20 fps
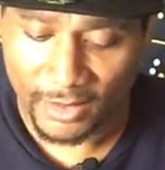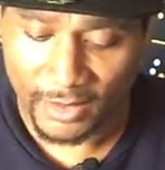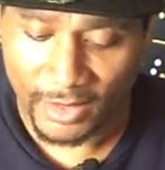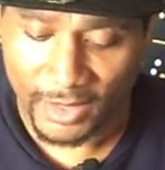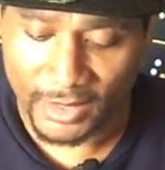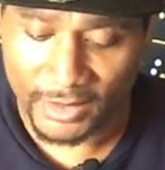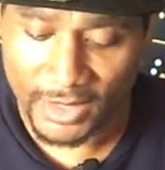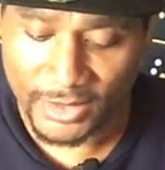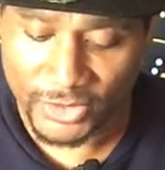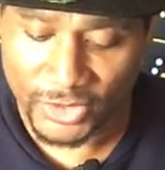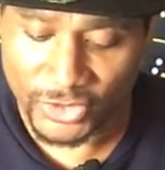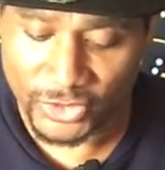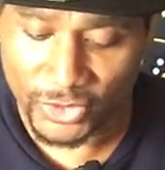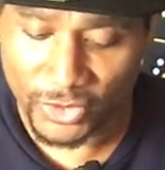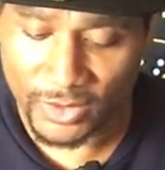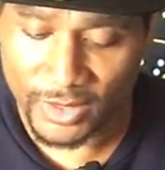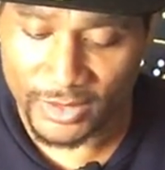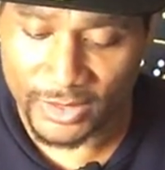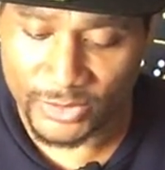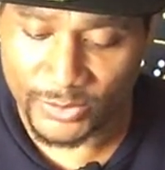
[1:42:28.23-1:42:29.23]
it doesn't
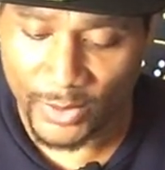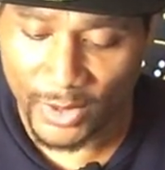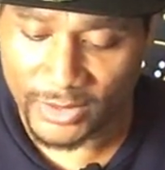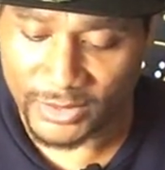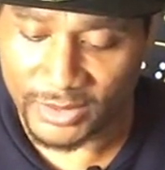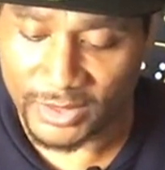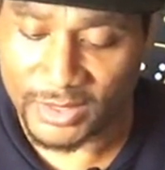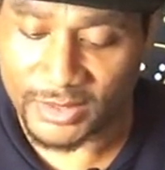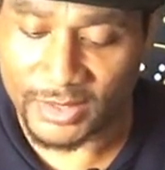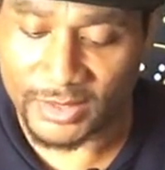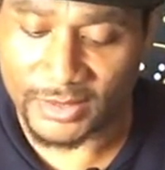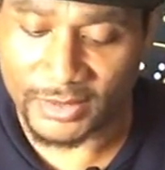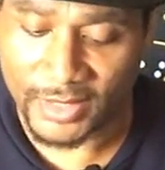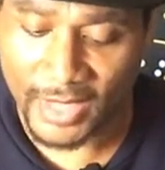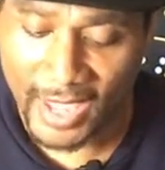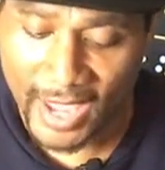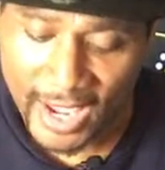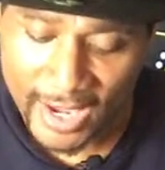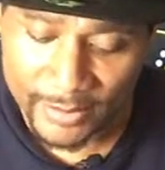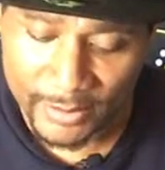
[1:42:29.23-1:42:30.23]
show that this person is a
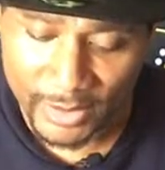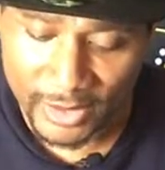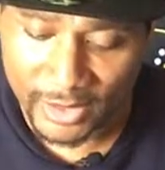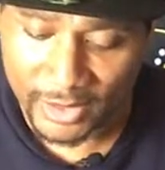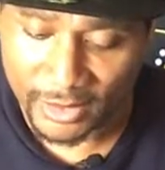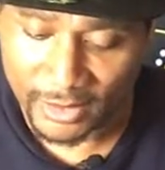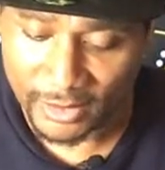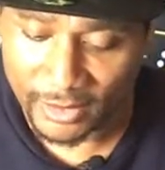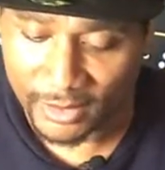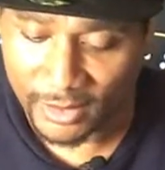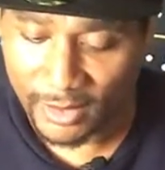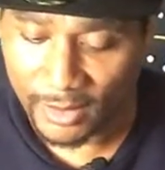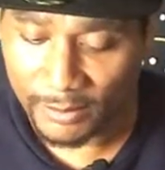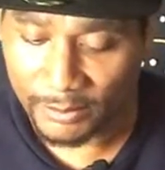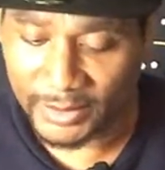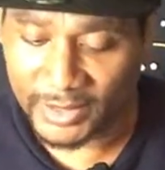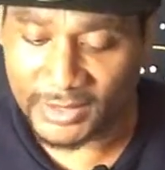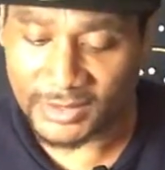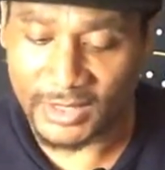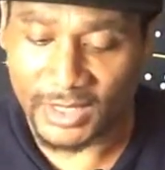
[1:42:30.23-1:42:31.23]
scammer,
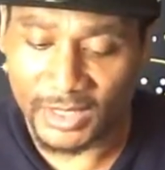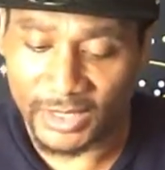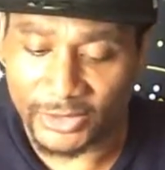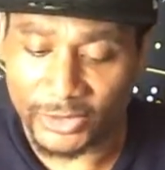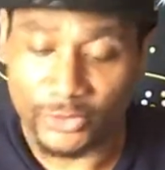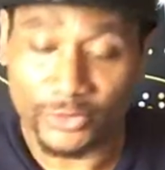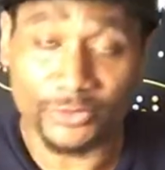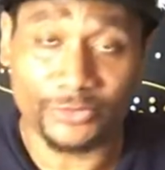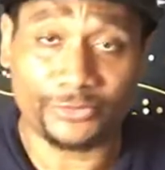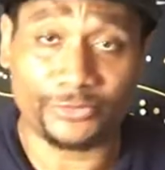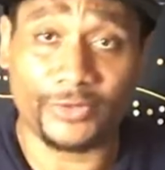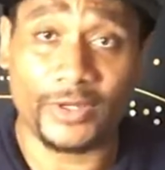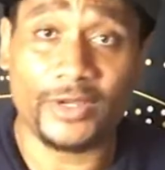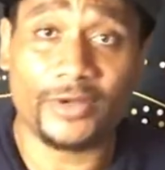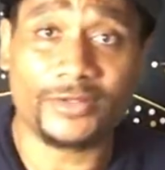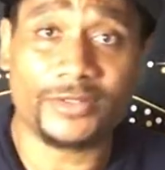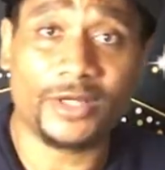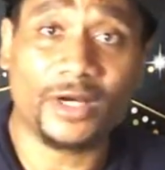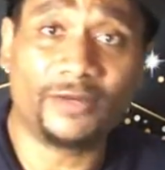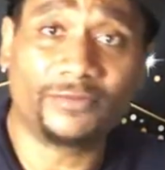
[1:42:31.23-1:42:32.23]
but it's telling you to free
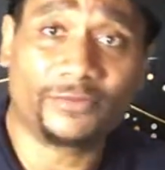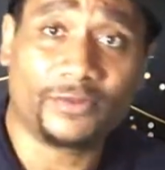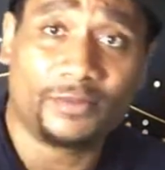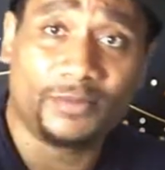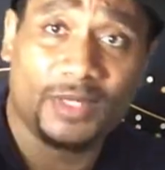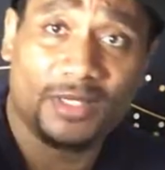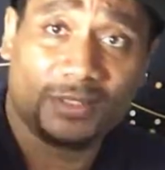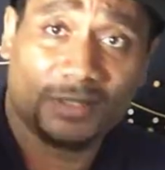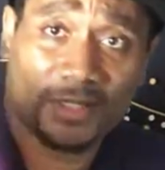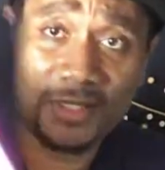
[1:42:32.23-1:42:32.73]
yourself from this